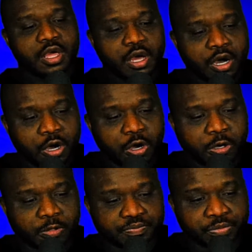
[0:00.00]

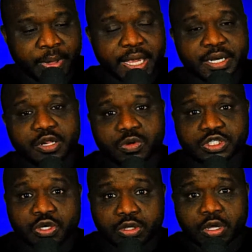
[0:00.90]
Magneto was
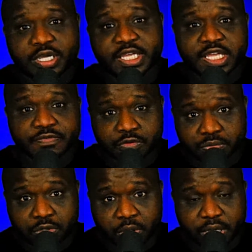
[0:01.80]
no longer evil.
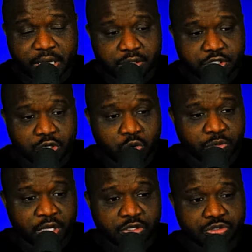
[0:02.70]
Okay. So
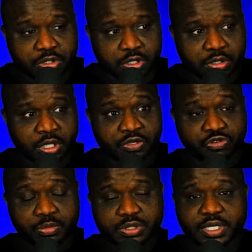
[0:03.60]
there's
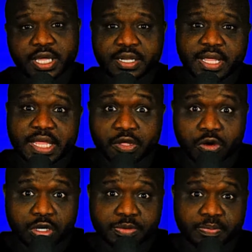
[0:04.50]
rumors saying that they're
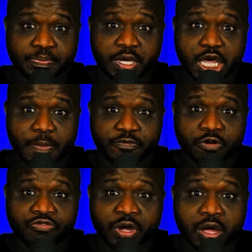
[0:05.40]
going to pick up
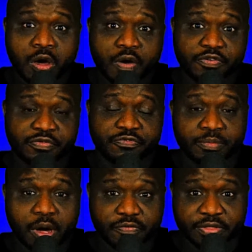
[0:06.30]
off
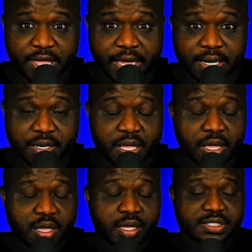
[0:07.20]
of that
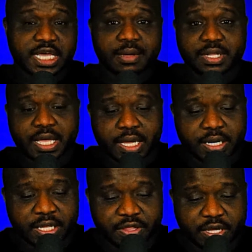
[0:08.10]
timeline
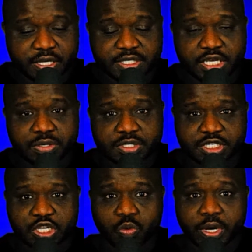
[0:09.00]
and then continue to
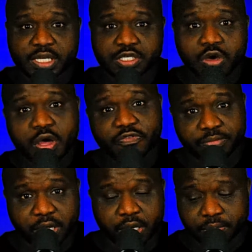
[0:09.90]
see where it's going from
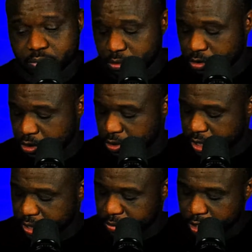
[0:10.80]
there.
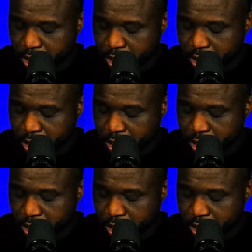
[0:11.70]
Okay.